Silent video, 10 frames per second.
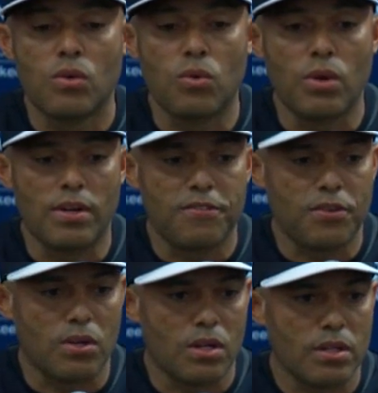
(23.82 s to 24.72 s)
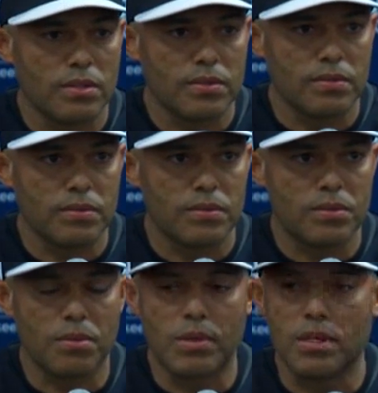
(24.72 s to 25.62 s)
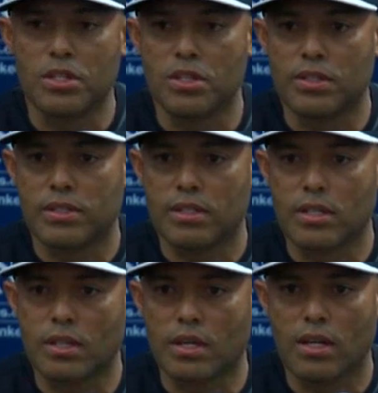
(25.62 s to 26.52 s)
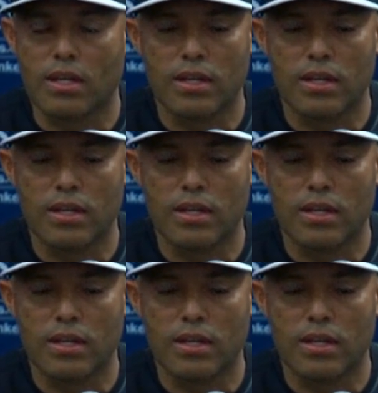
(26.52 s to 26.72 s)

wear for so many years and. Uh,